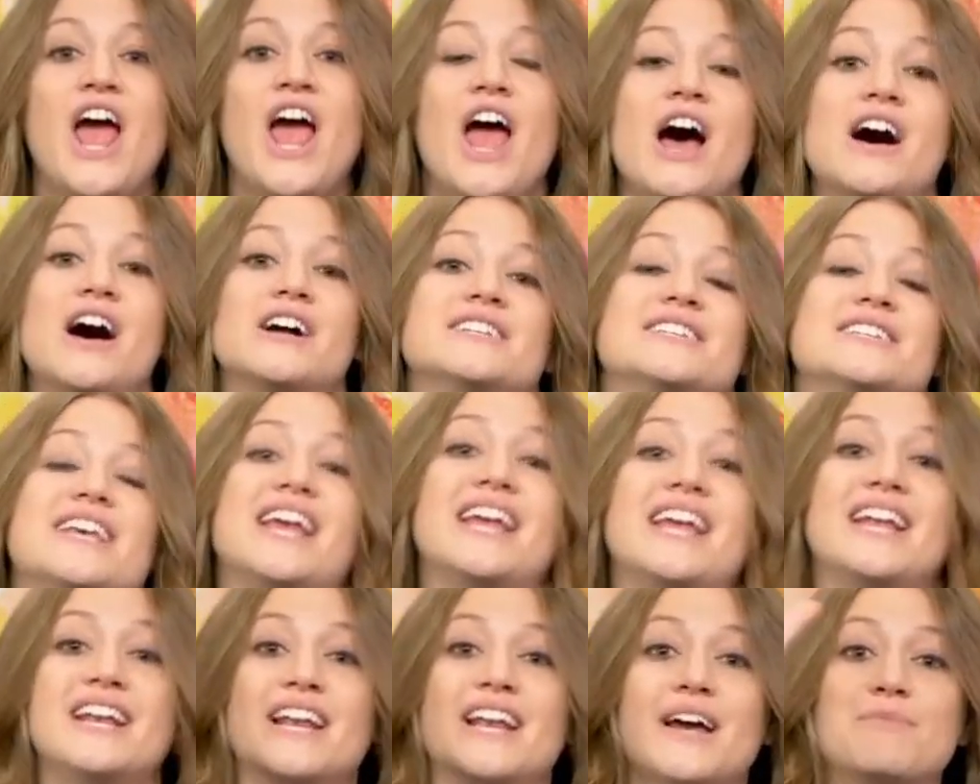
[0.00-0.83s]
On
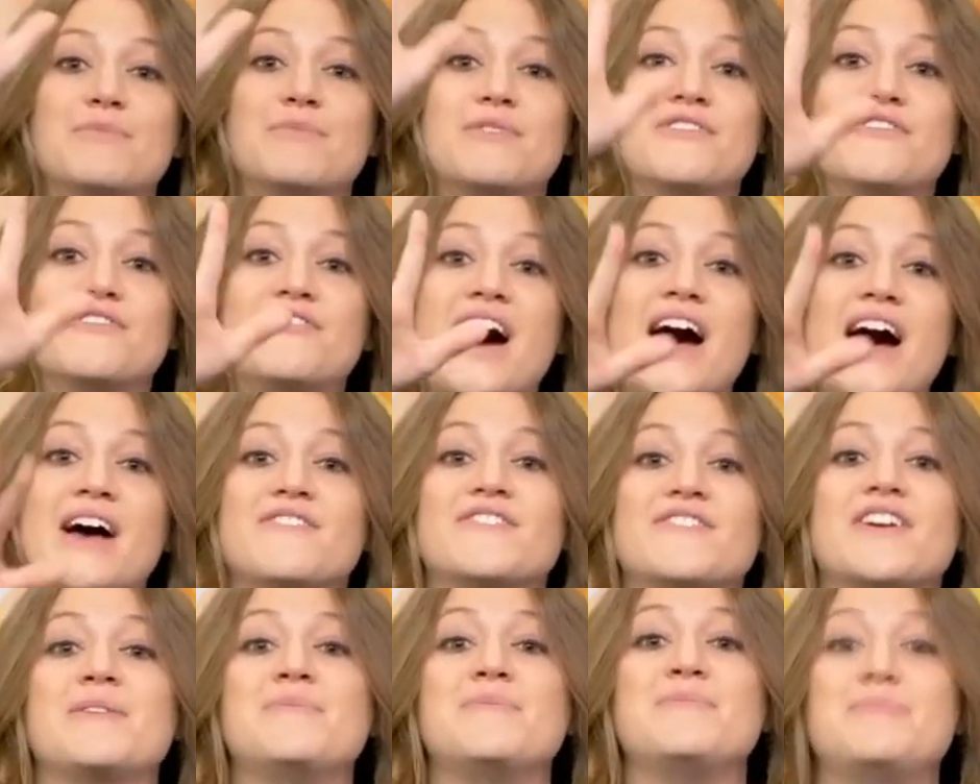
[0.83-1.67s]
day number five,
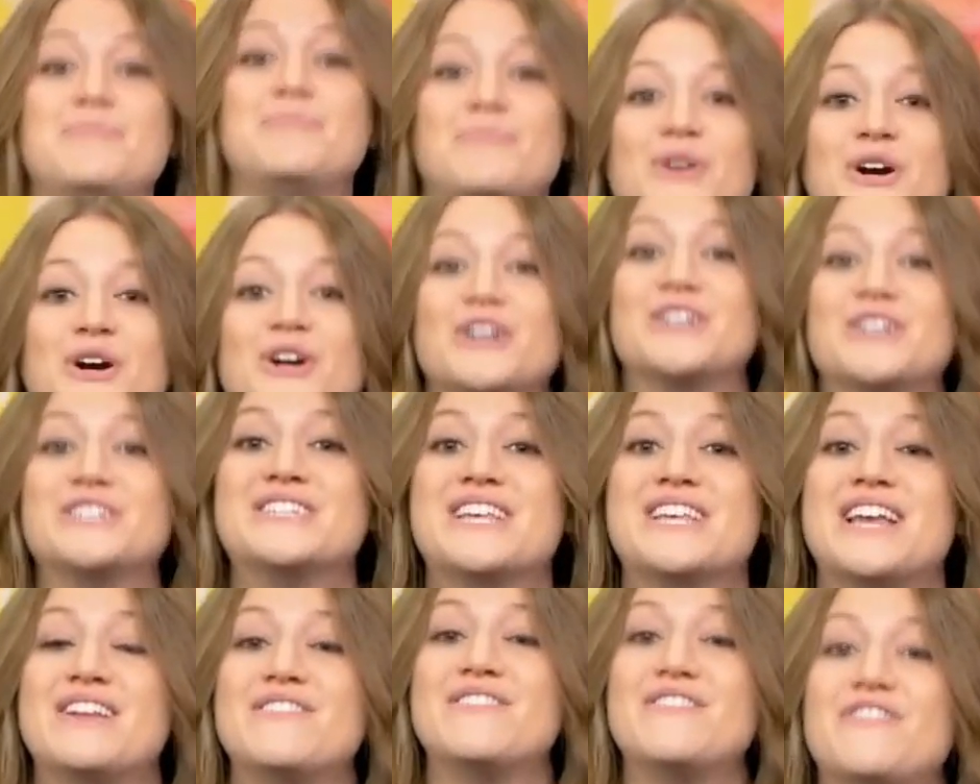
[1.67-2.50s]
God made birds
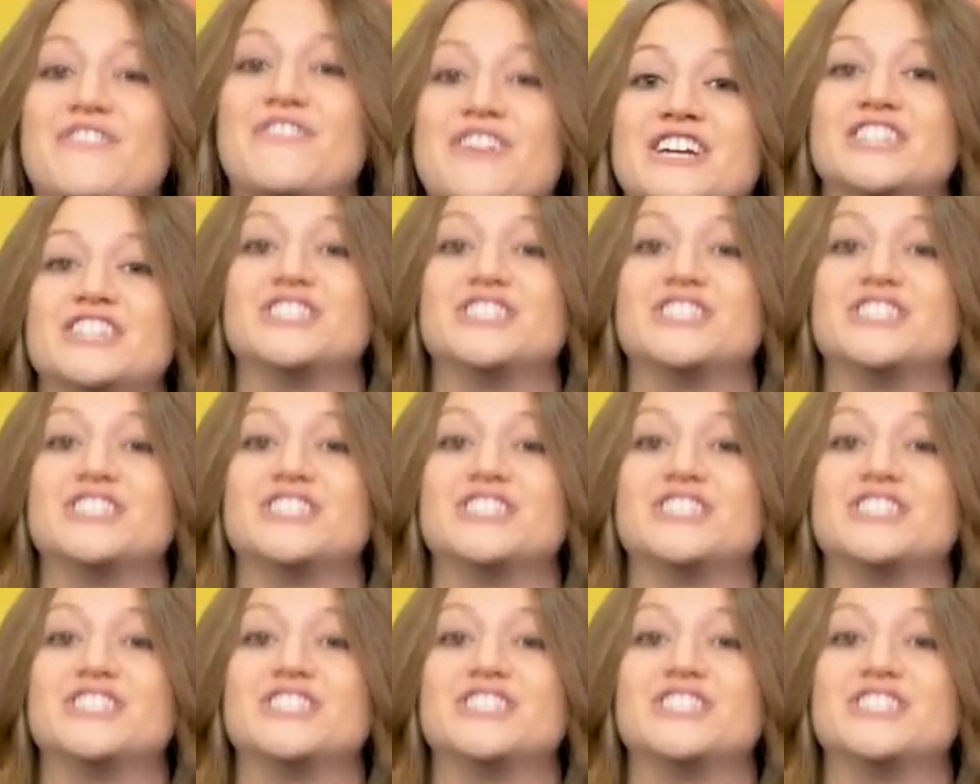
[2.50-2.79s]
and fish,